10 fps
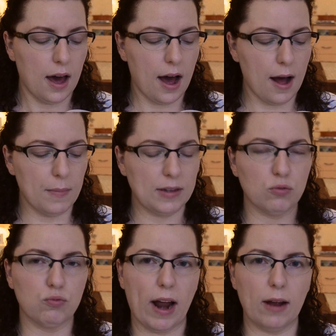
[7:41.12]
um, it's
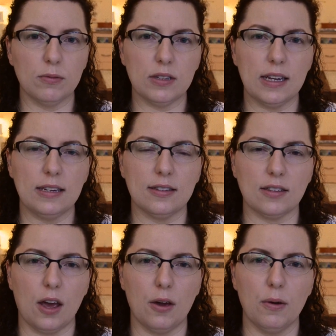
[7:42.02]
rounded
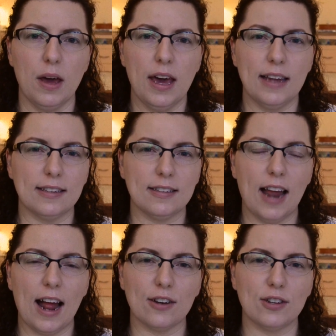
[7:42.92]
so it doesn't
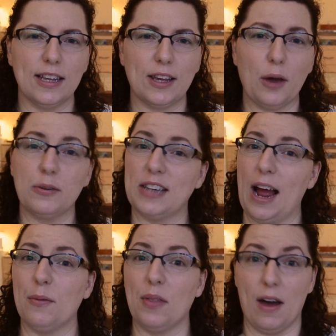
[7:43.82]
actually go
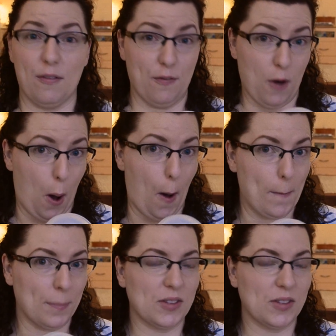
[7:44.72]
down that far.